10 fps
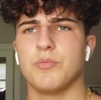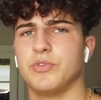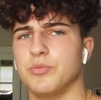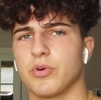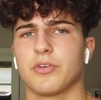
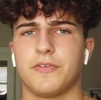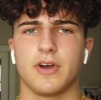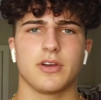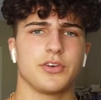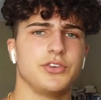Do more
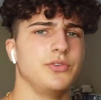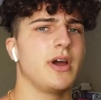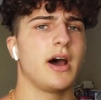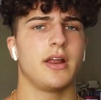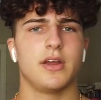failure, do
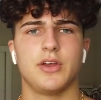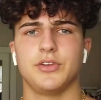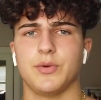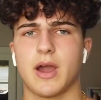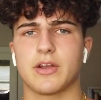not
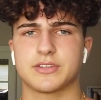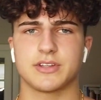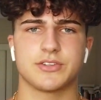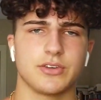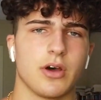do higher
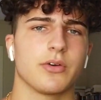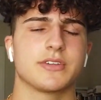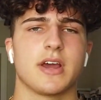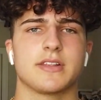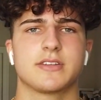sets, do lower
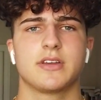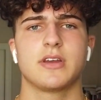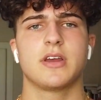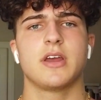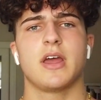sets,
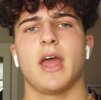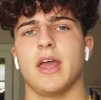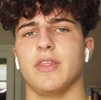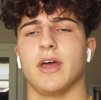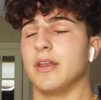
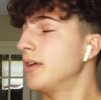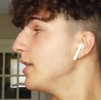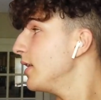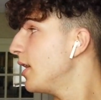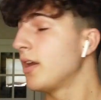and then
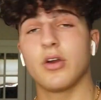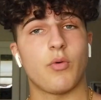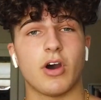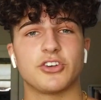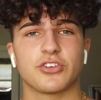
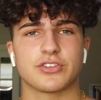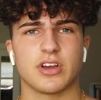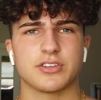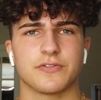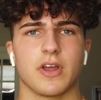watch your
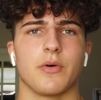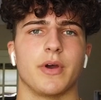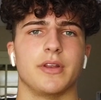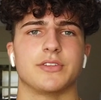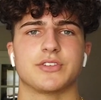results flow
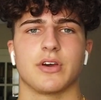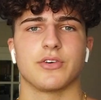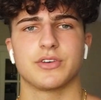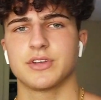in. So,